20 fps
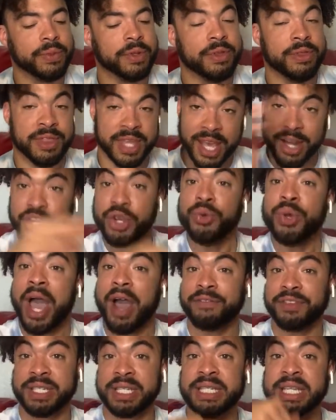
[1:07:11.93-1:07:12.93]
then you
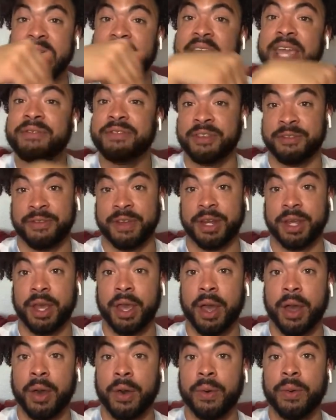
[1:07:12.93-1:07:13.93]
have to save the
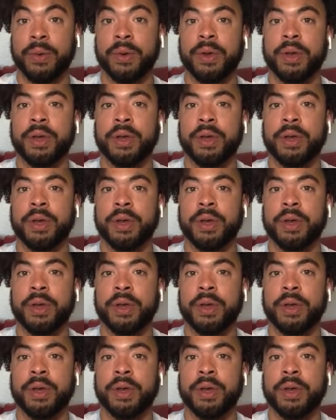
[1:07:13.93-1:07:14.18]
video.